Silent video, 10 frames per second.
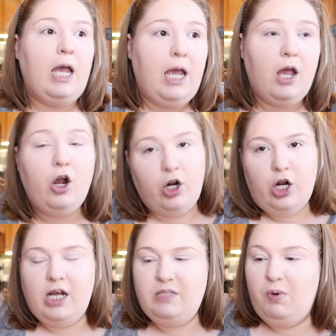Her and
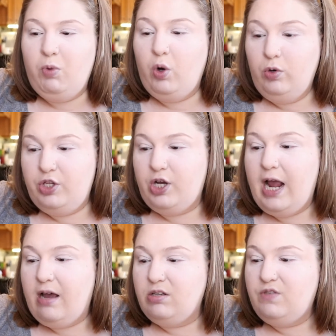her husband, we're going to their
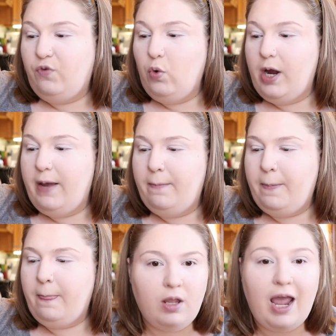house for it.
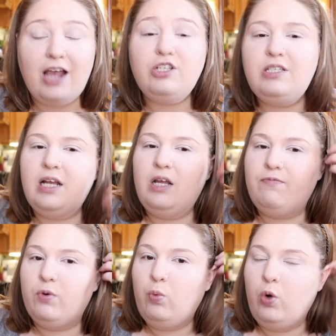I actually signed
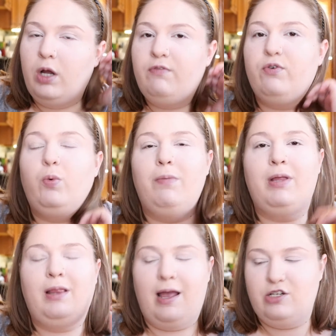up for one for
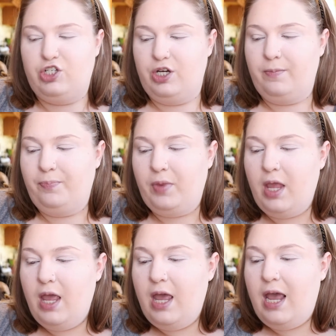women last year
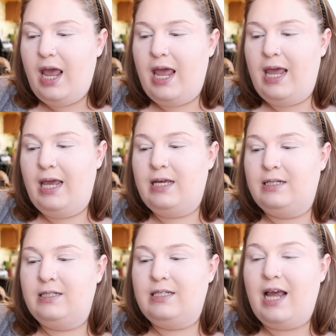
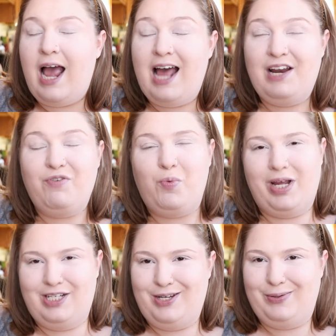and I never
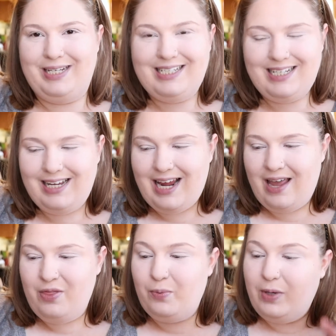went to it.
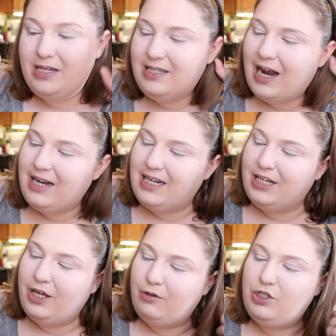And the reason I
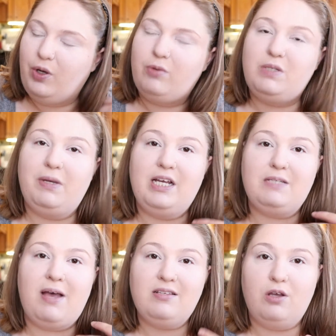didn't go to it was
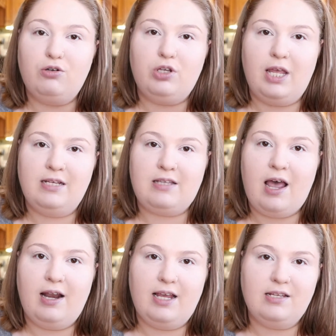because my social
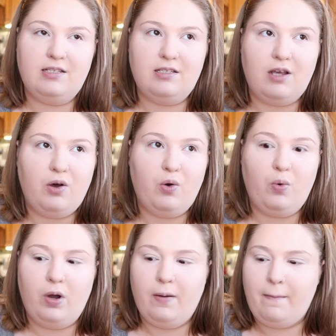anxiety is
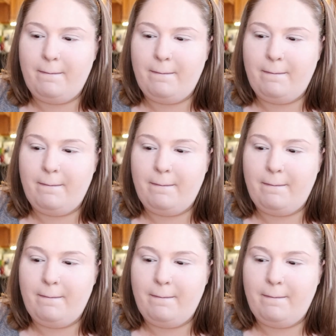so